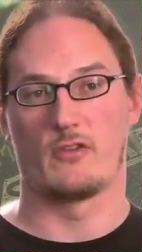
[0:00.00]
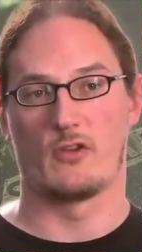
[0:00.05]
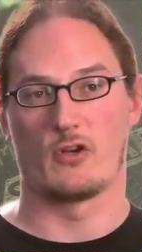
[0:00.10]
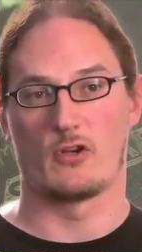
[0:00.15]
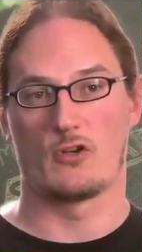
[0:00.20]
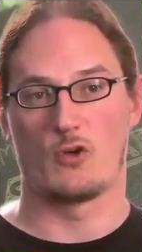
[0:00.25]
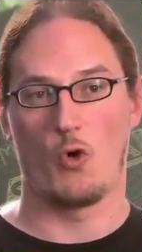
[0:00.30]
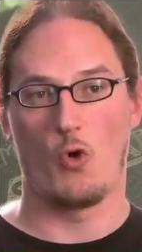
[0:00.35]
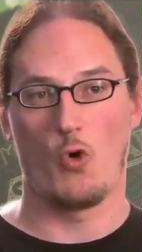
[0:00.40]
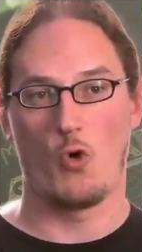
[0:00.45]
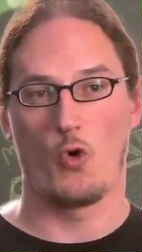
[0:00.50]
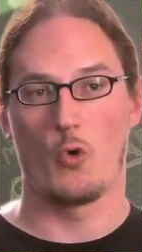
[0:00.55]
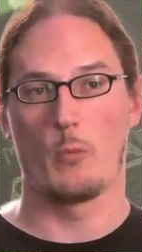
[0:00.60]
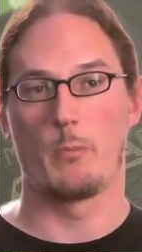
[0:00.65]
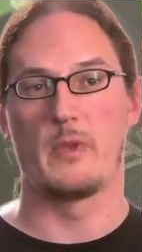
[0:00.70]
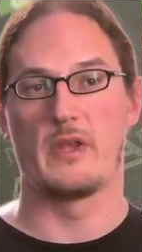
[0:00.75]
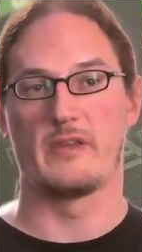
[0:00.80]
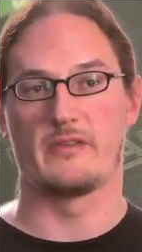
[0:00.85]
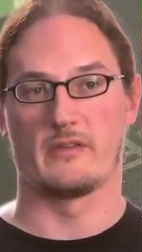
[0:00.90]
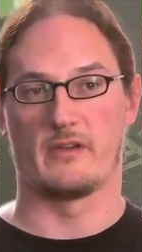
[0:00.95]
their core
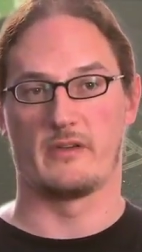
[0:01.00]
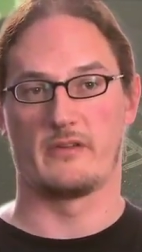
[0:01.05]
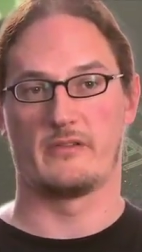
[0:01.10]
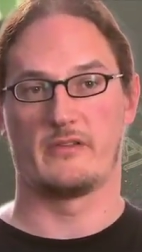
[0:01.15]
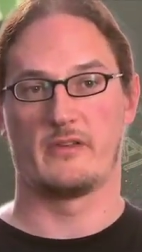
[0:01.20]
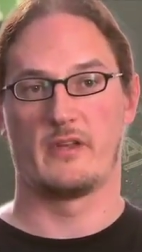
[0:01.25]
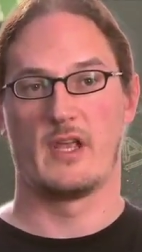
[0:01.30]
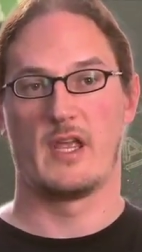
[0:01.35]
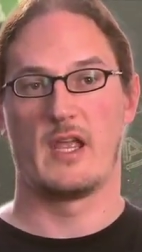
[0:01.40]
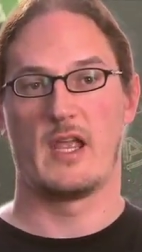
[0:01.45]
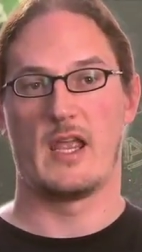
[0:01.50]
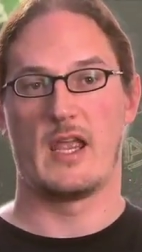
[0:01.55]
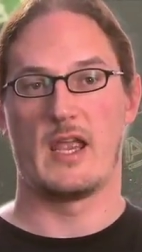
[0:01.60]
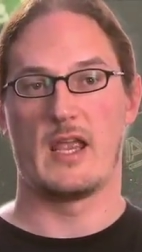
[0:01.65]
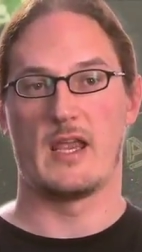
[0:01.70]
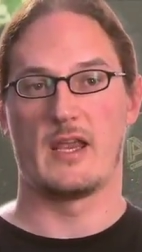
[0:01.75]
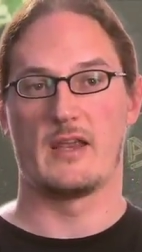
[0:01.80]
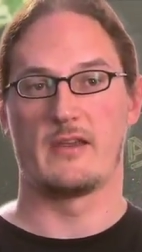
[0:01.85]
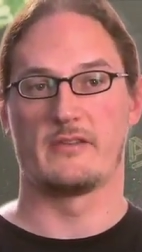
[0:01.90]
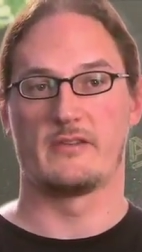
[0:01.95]
business
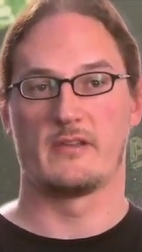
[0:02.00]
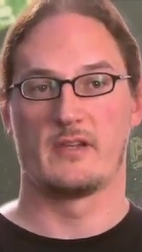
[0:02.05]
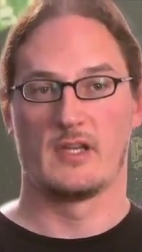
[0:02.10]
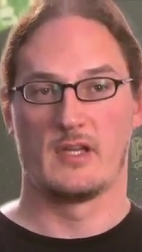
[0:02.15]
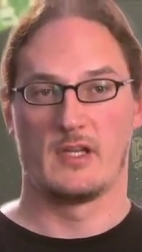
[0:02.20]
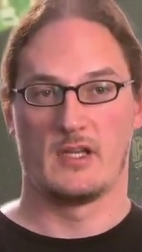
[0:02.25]
is